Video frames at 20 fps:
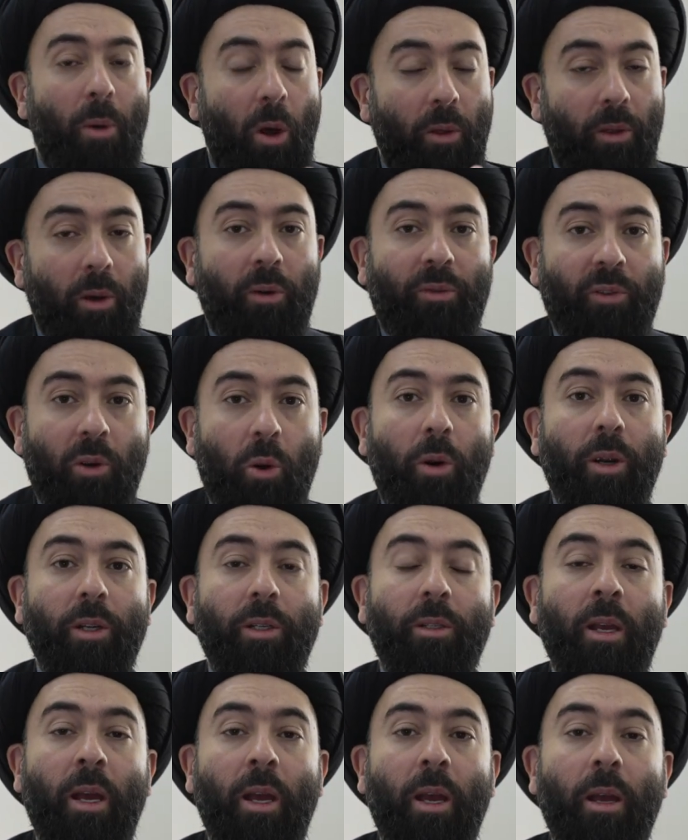although of
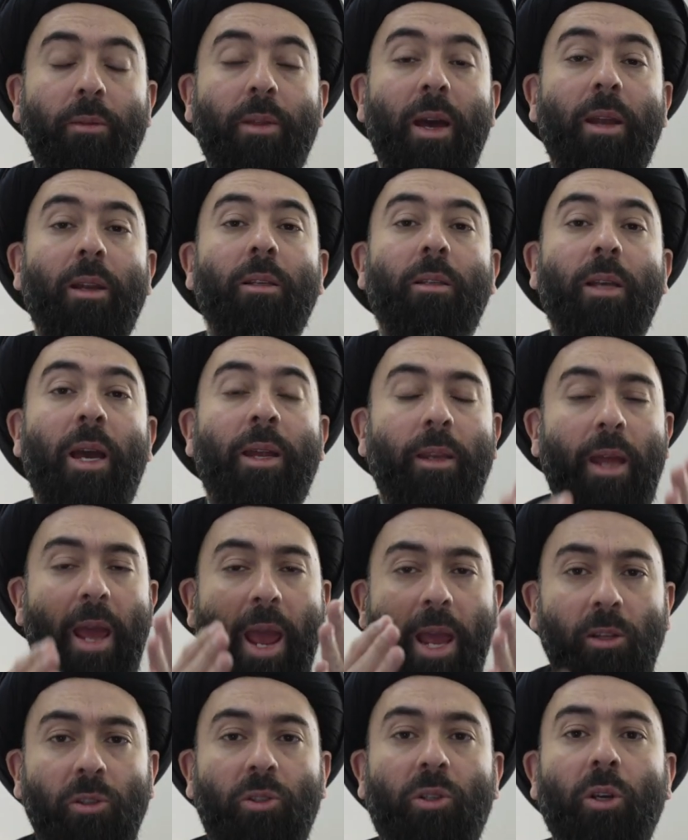course that is an
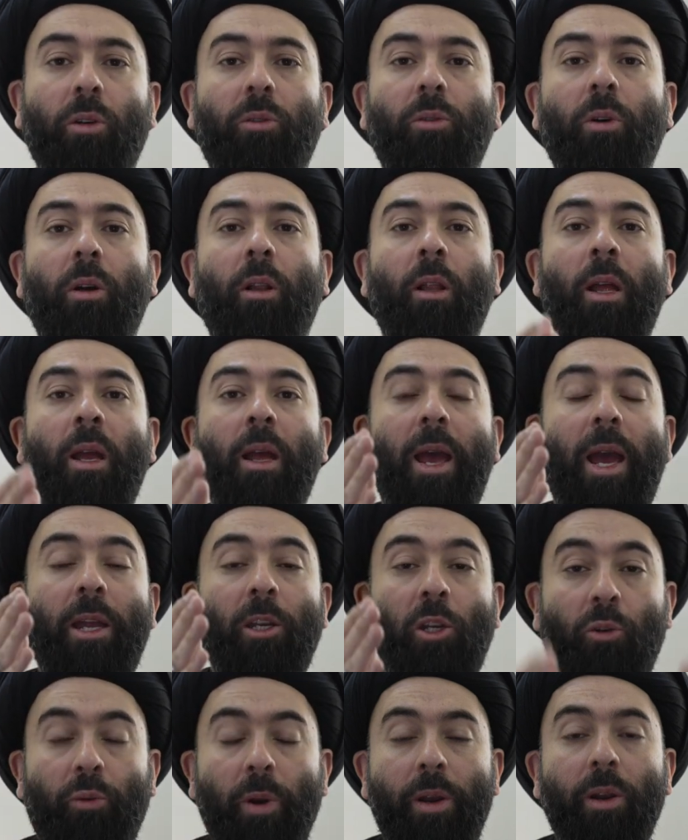integral
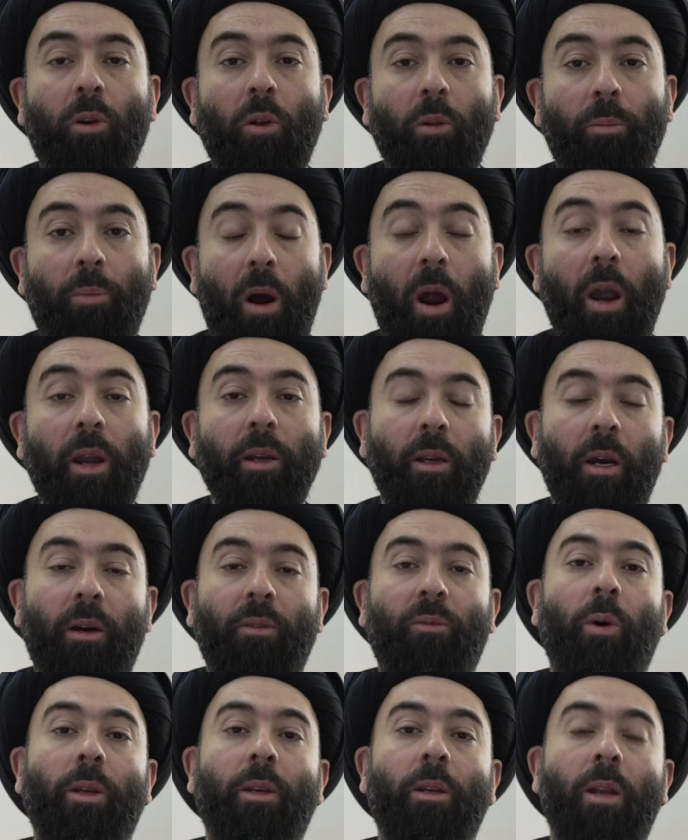and critical part
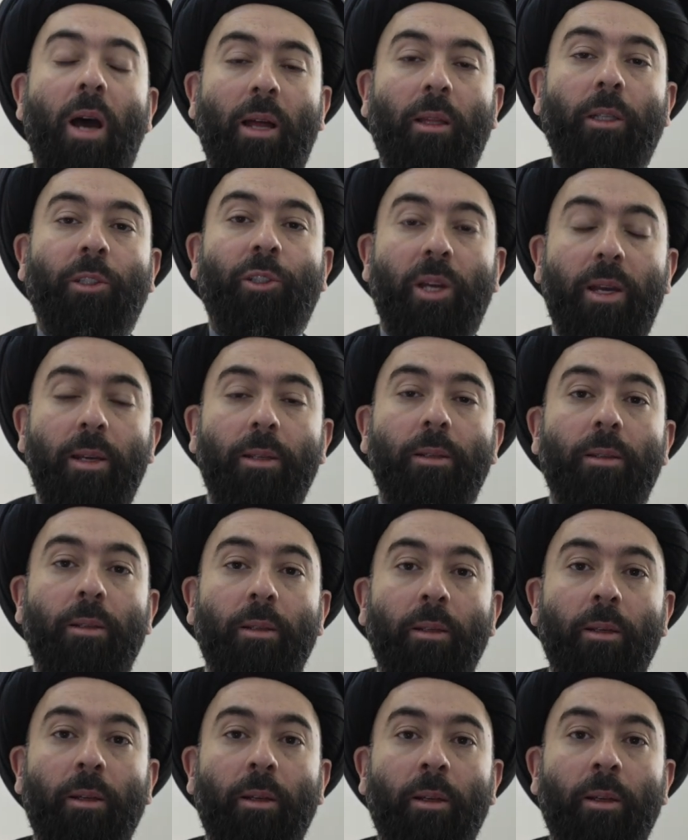of what knowledge is.